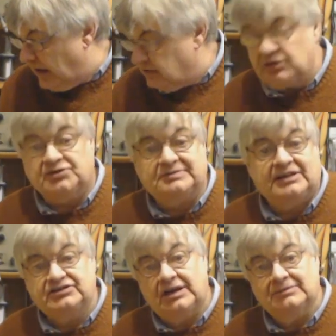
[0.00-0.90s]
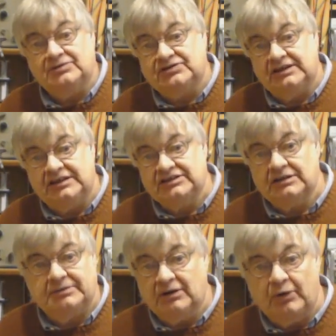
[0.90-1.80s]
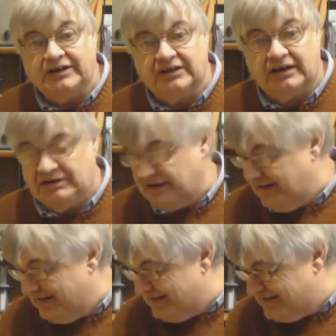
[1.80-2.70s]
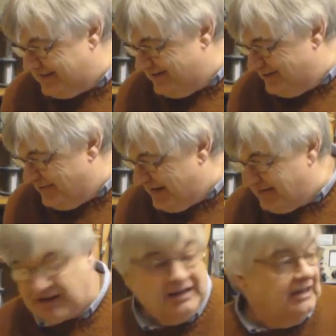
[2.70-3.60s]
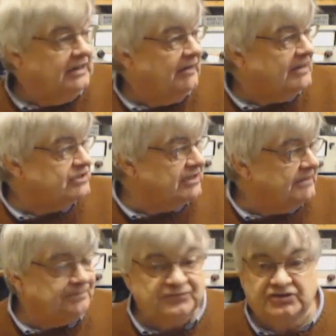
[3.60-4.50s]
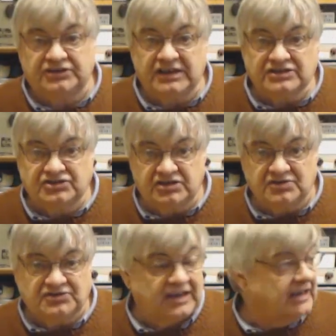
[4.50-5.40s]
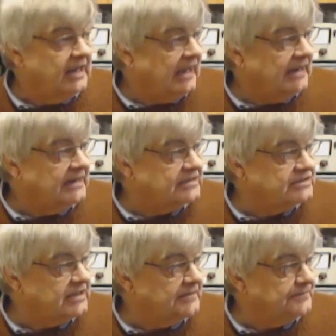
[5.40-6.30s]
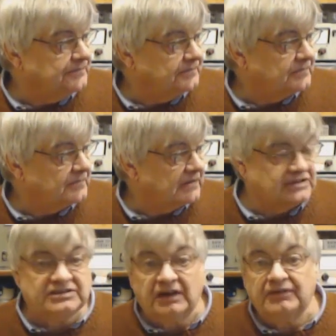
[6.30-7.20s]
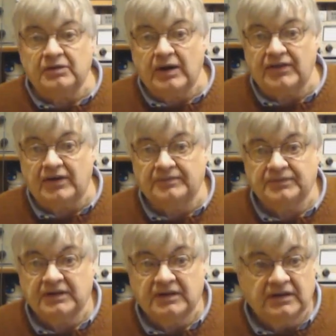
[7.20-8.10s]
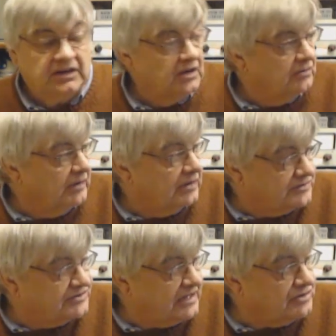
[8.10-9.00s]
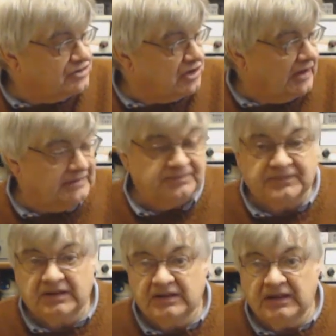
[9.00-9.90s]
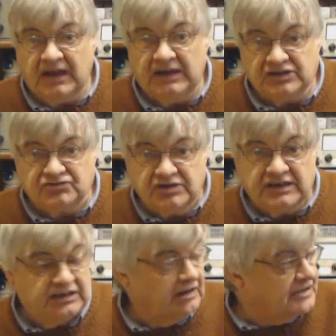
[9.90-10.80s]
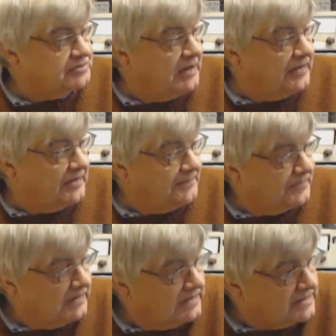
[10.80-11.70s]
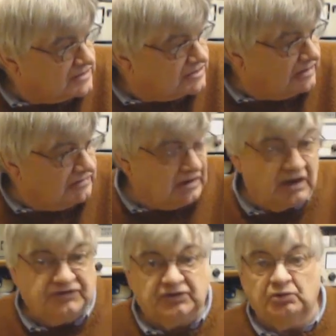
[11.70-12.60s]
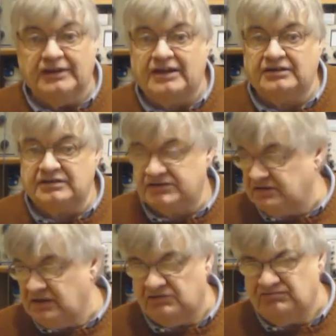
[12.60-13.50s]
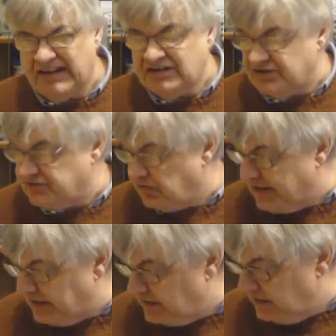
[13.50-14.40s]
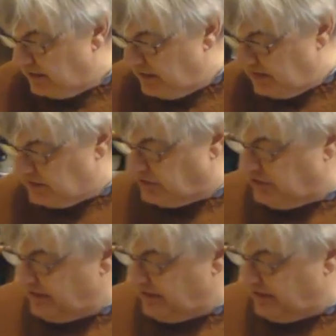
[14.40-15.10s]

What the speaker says: Of course, by the time you see this, it'll be a week ago. So whenever. No, actually, today's Tuesday, and it's lovely weather. We've got sunshine, and it's really nice weather. So after all that horrendous rain, it's